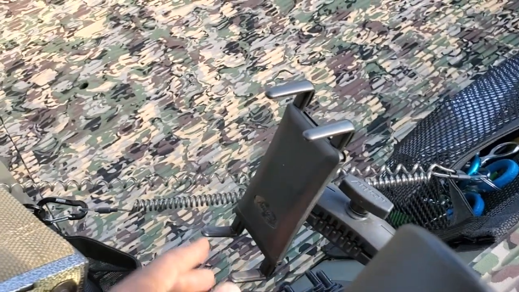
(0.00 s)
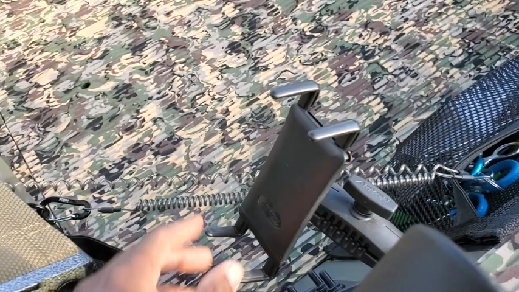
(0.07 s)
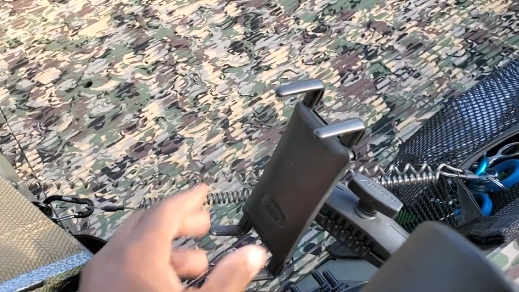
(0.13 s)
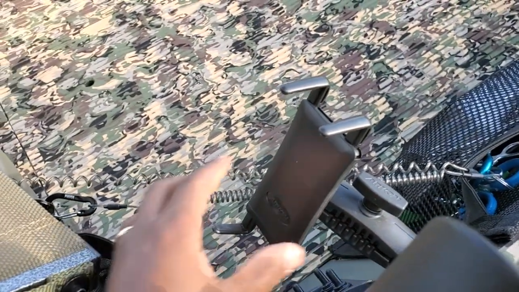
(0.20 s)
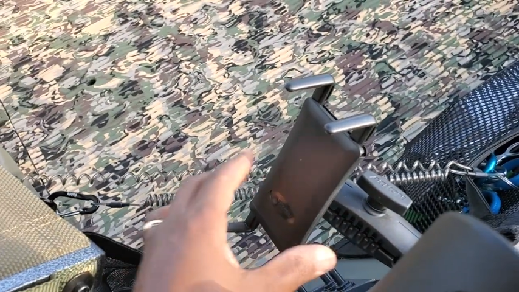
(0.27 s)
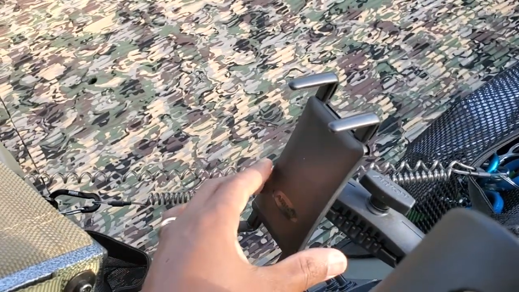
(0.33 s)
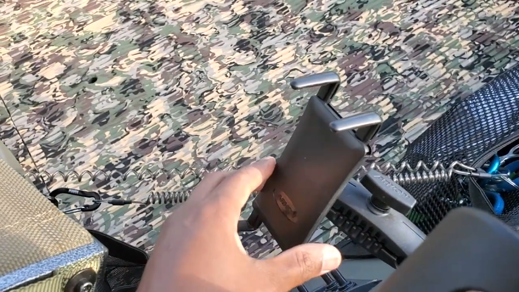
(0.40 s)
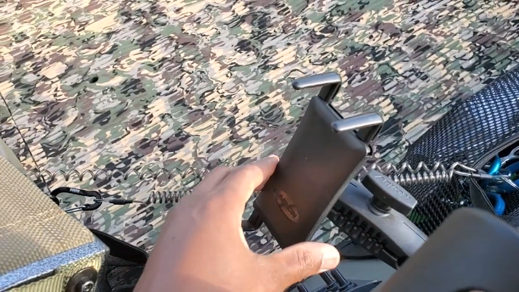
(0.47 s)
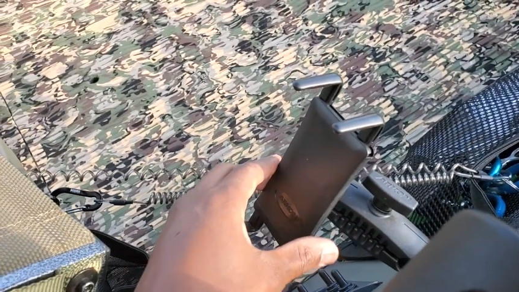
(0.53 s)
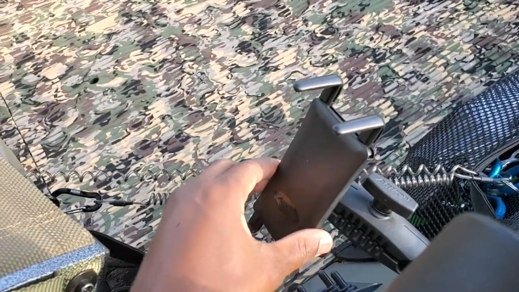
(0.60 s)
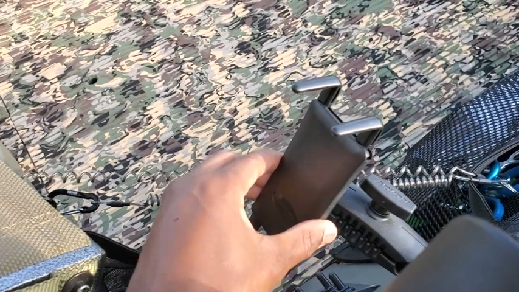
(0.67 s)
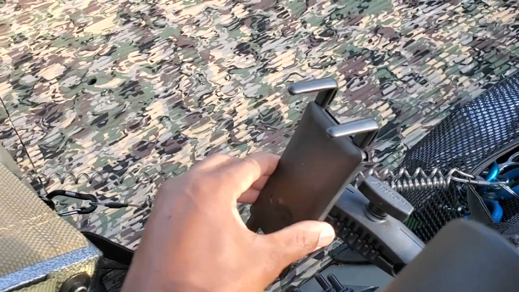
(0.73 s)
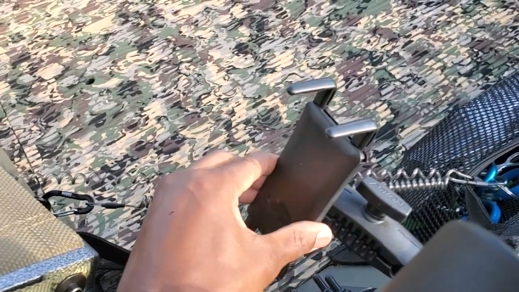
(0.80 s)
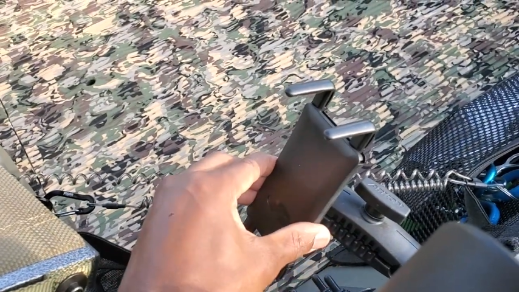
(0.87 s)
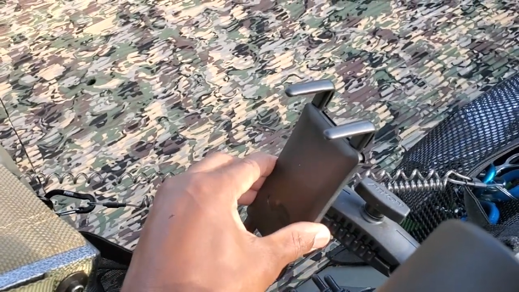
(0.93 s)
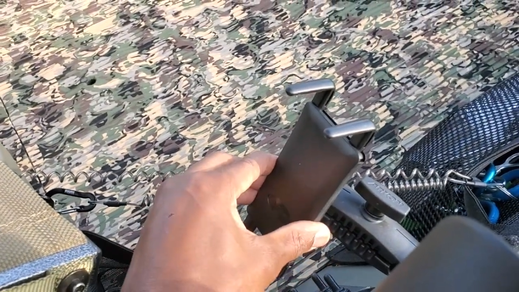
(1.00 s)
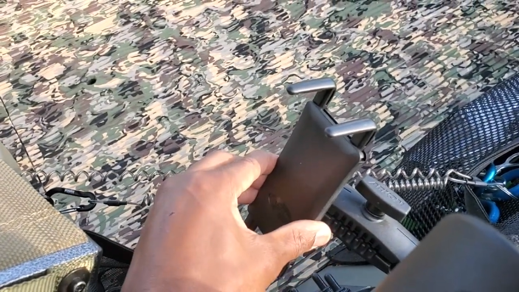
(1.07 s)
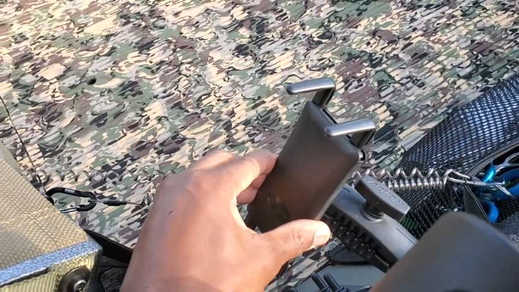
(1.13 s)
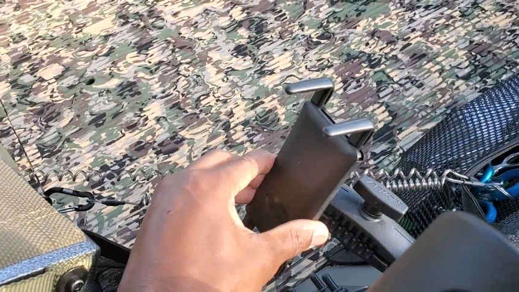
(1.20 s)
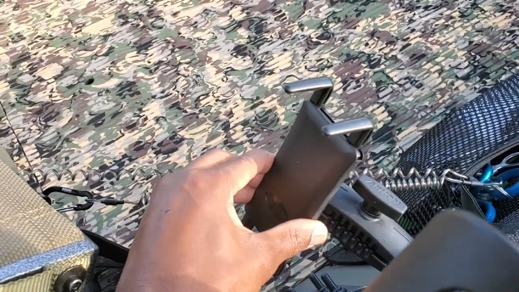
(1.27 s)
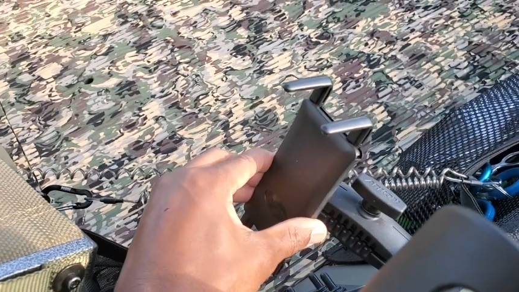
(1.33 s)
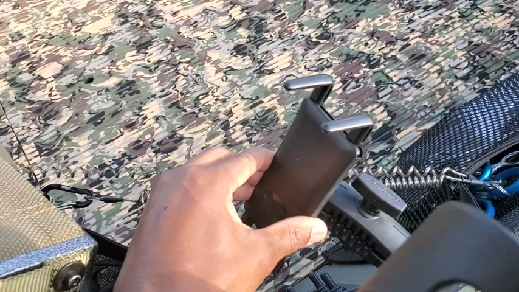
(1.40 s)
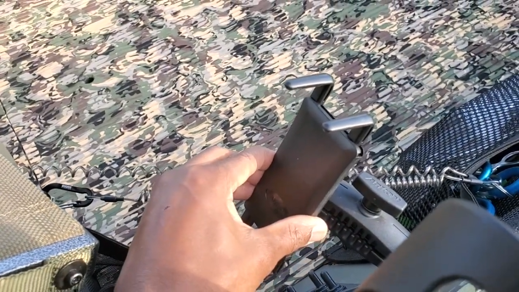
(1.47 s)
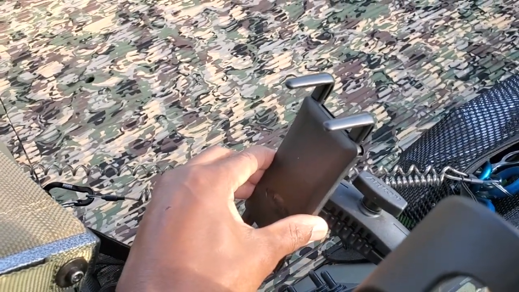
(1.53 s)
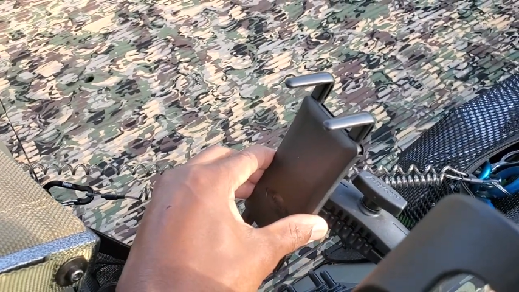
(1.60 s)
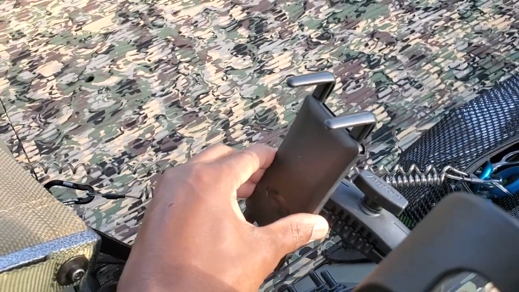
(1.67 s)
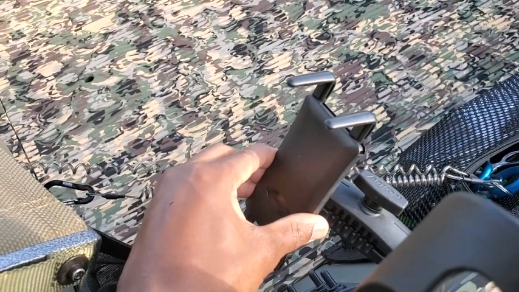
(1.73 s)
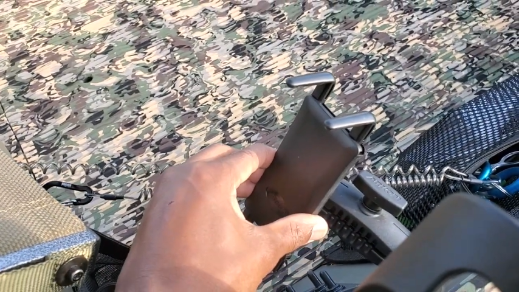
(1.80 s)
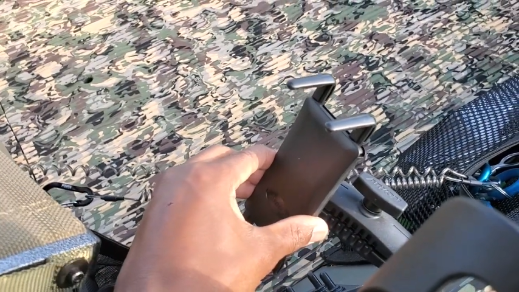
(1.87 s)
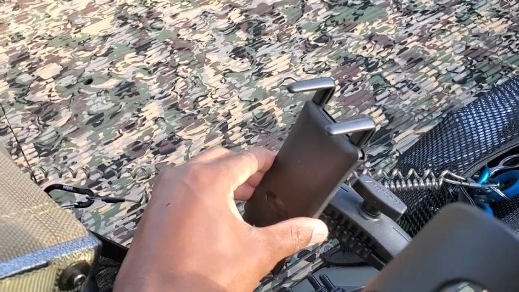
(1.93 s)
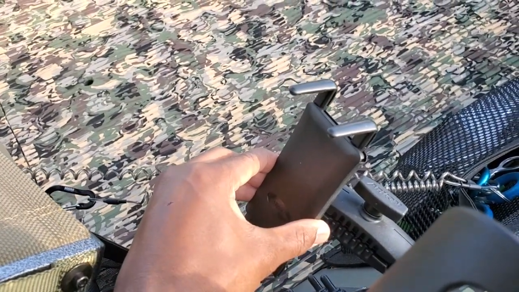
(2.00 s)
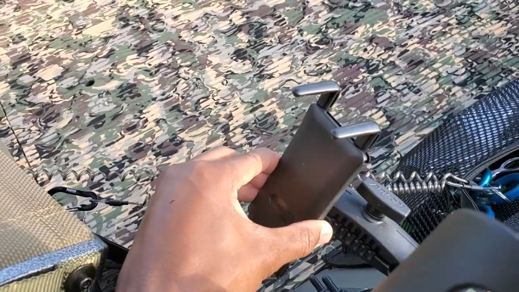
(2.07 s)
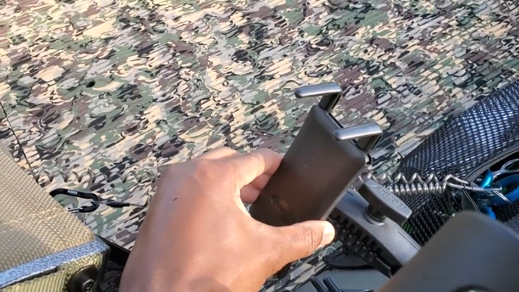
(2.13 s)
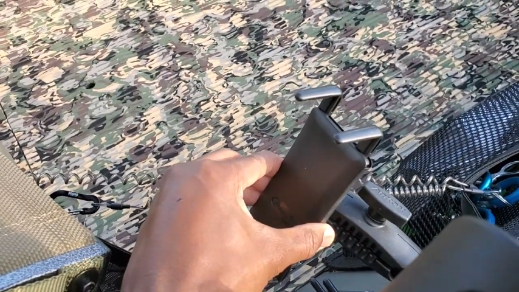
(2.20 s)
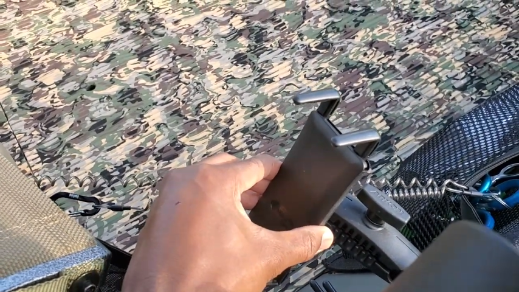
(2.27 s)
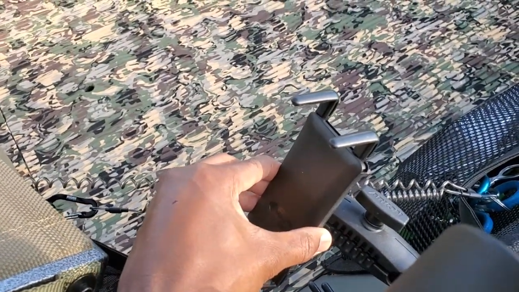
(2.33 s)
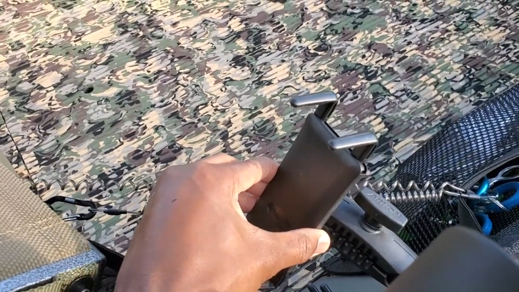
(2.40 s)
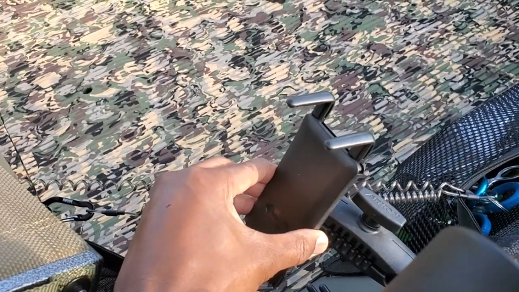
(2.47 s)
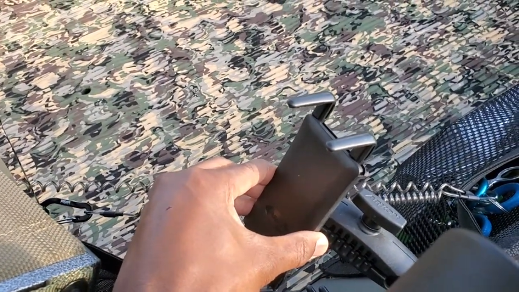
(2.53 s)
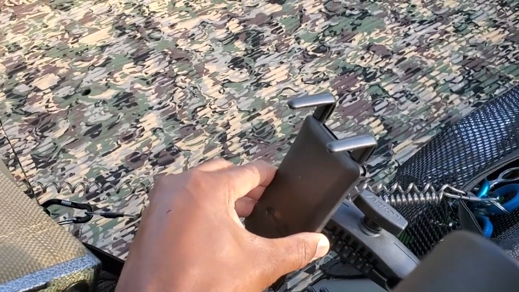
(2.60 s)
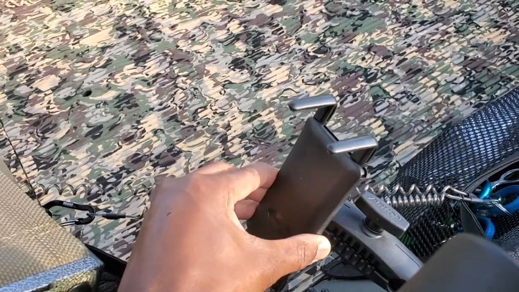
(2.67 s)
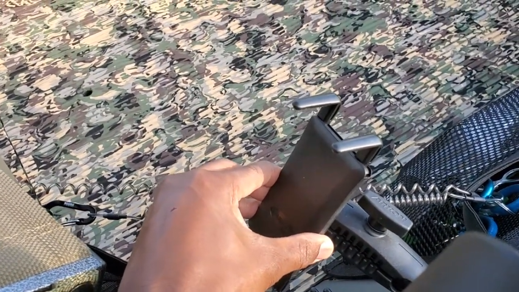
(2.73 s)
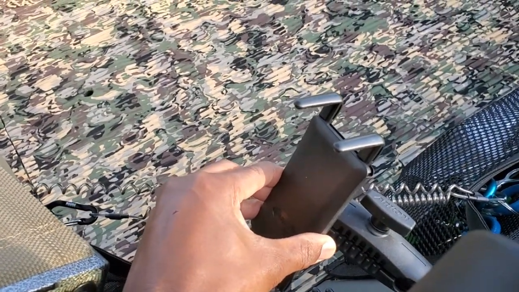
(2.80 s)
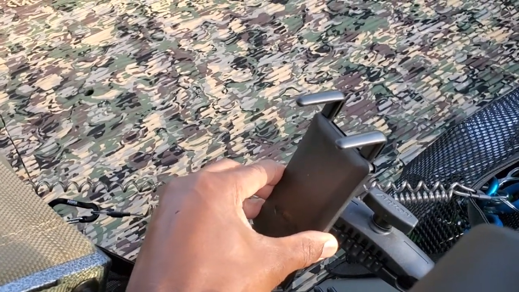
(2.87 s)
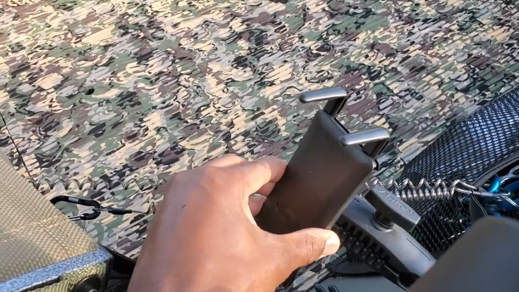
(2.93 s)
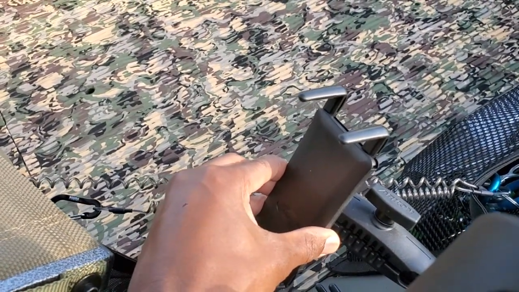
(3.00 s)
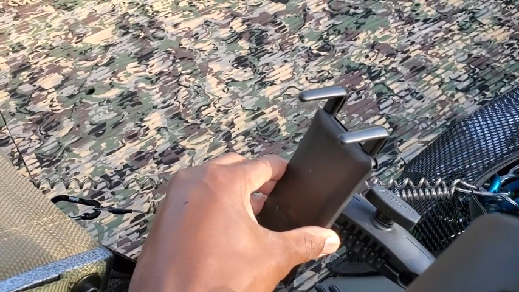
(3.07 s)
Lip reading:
Nobody's mouth can be seen.